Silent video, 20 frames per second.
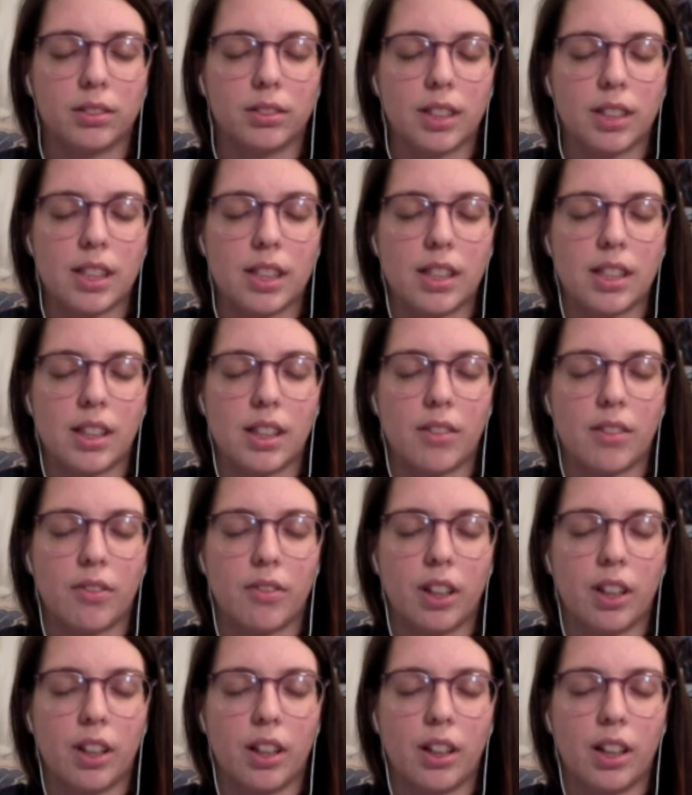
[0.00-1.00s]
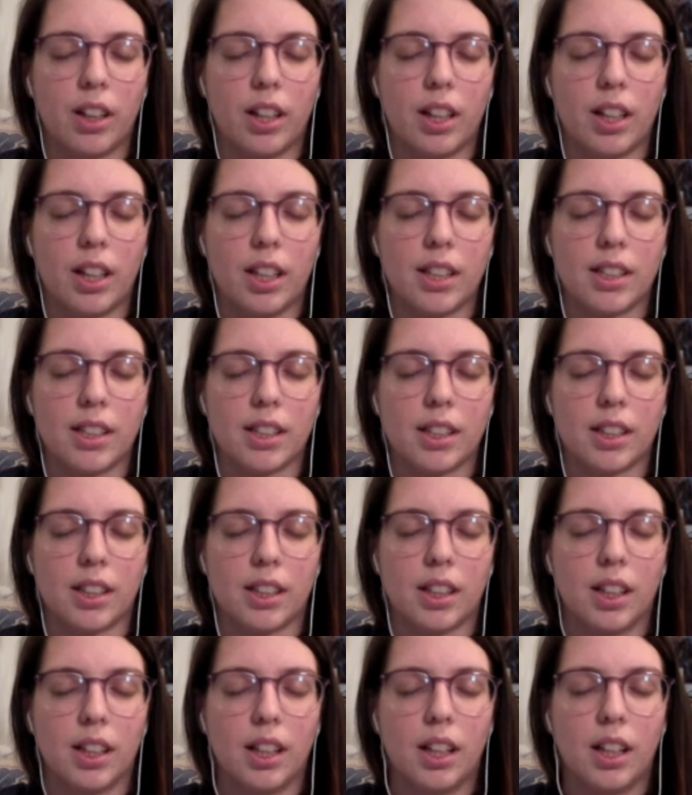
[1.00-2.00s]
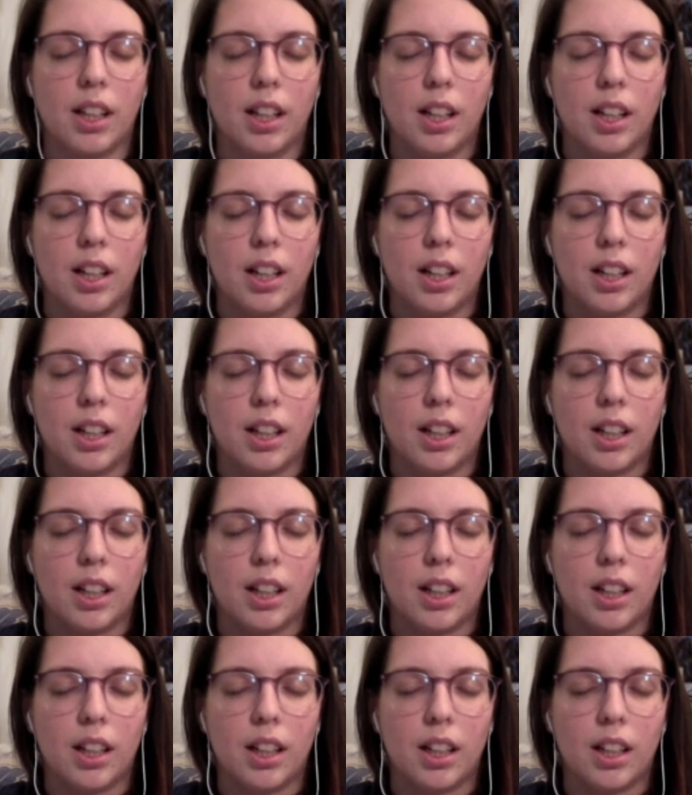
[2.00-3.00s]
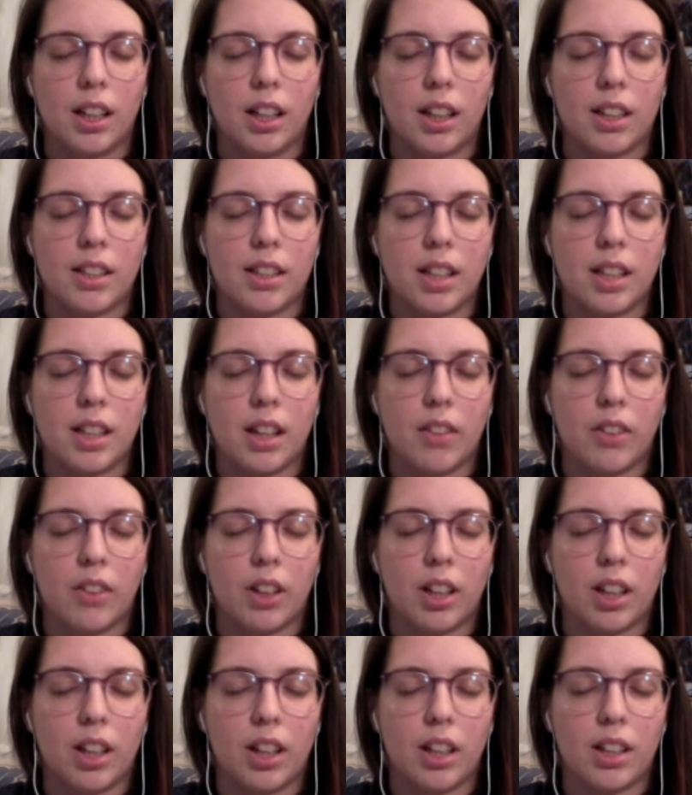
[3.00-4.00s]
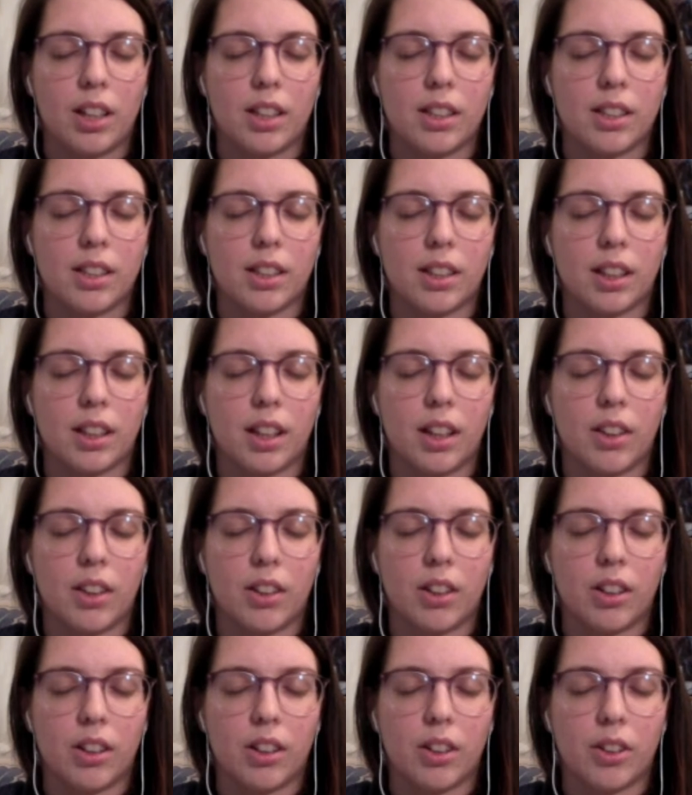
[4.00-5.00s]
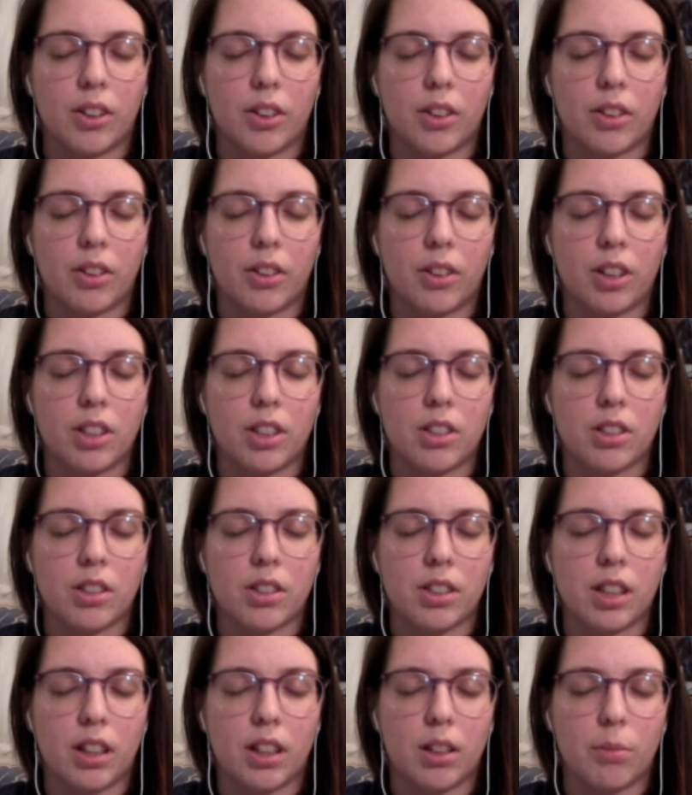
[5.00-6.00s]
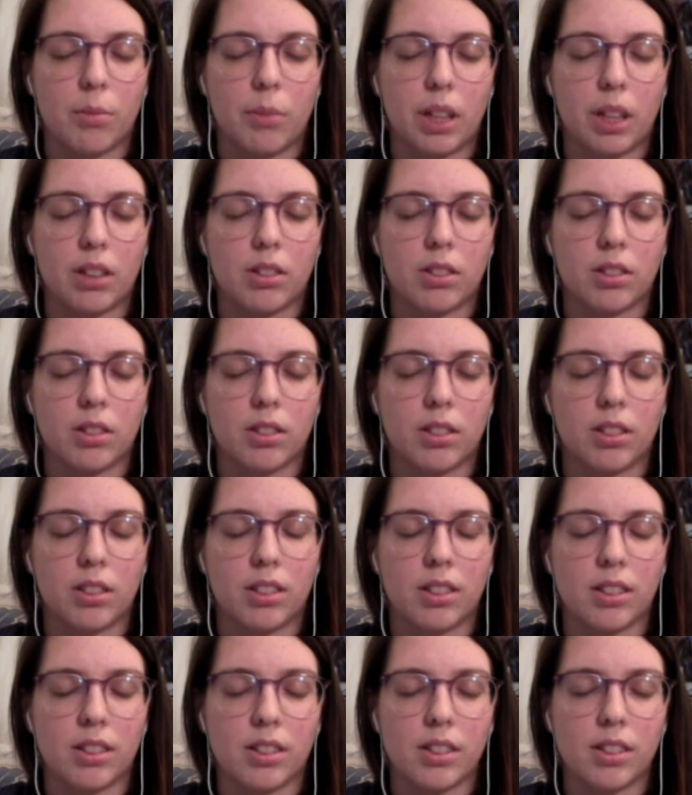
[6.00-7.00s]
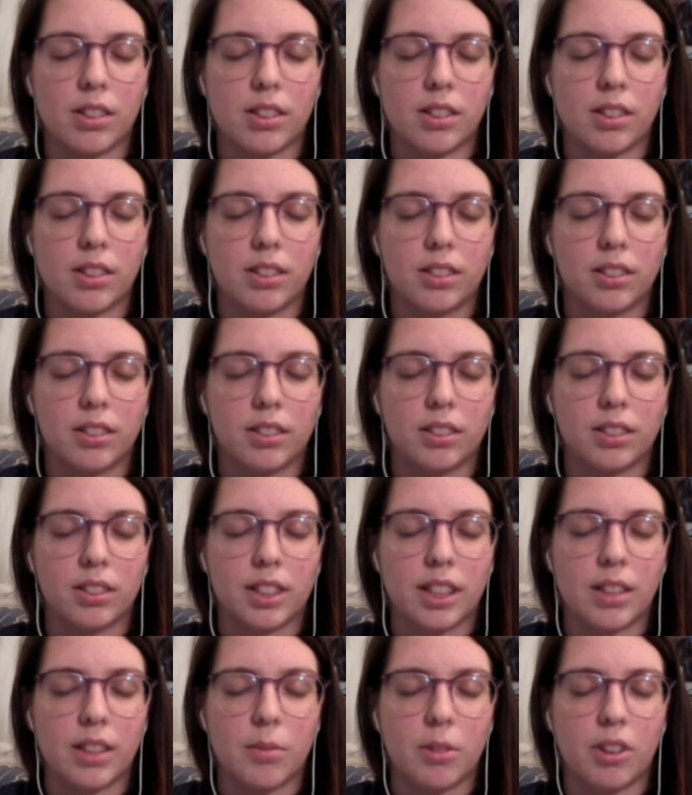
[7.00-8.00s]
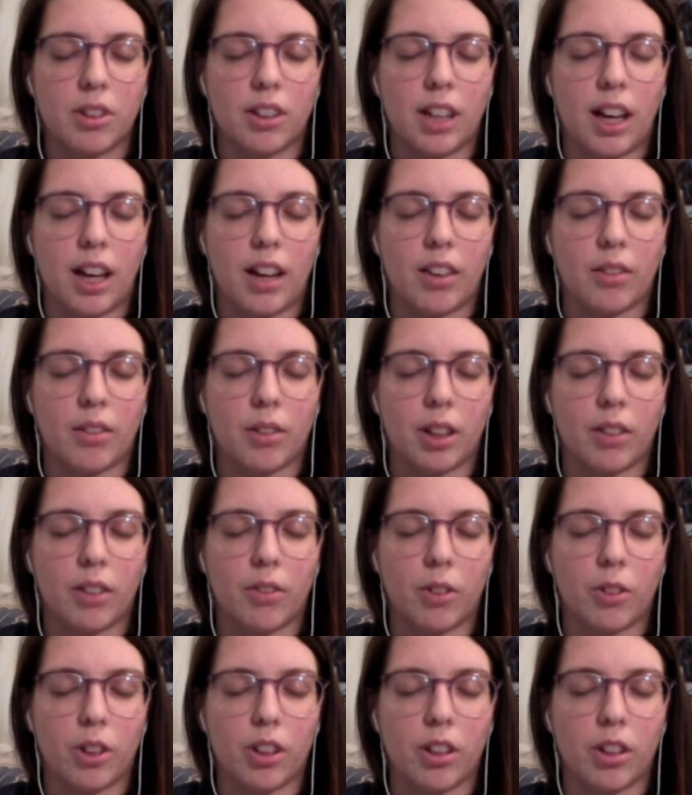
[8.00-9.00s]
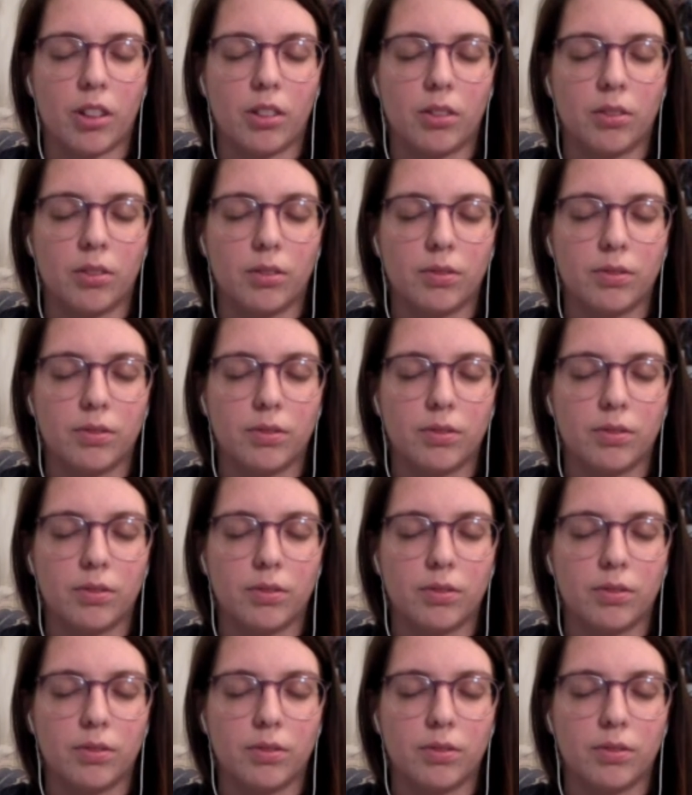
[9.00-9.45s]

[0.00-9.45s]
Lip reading: And see the fairies and the devas and the other earth creatures, the elementals. See them all gathering for you.